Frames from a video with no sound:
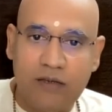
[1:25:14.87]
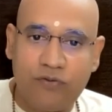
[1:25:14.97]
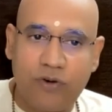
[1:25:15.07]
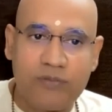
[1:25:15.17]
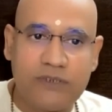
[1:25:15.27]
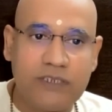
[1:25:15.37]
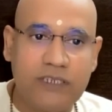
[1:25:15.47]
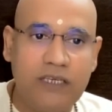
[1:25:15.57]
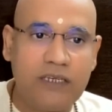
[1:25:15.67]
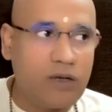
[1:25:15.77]
from
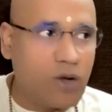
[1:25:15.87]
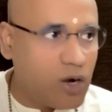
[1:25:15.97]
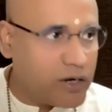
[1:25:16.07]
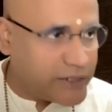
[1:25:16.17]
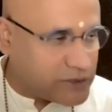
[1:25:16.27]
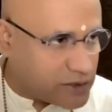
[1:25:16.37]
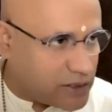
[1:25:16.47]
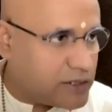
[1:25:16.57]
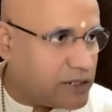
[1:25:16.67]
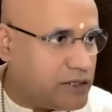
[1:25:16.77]
seeing God
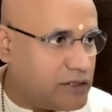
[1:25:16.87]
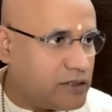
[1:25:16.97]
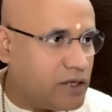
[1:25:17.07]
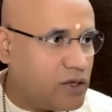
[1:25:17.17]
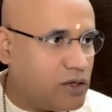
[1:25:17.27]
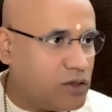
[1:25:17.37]
externally,